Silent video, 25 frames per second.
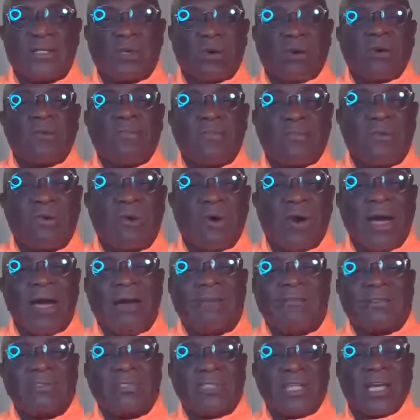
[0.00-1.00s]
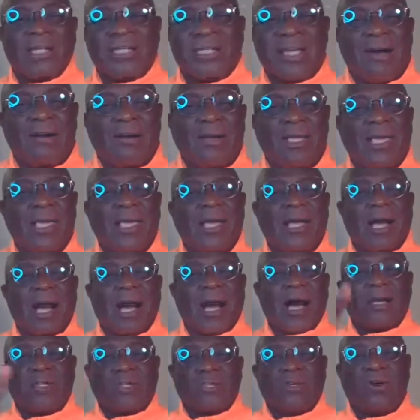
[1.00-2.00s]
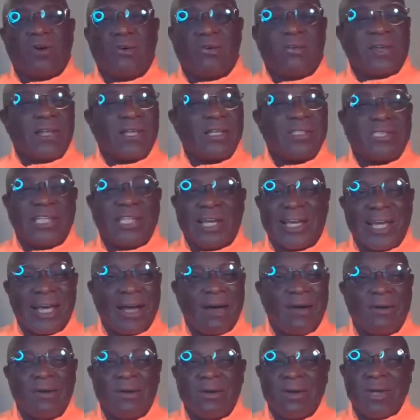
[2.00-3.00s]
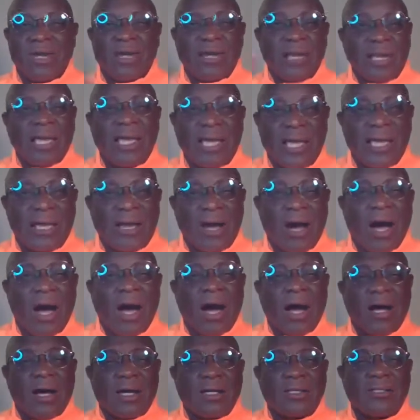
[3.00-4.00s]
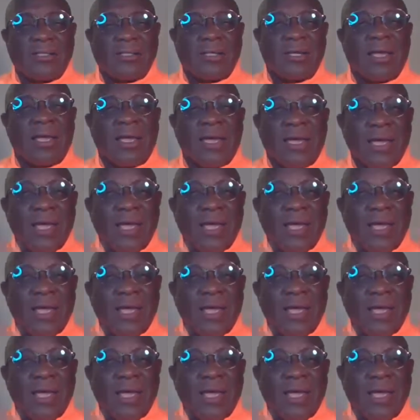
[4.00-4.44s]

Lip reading: So if you all haven't checked out King Oz, go over there and check out King Oz.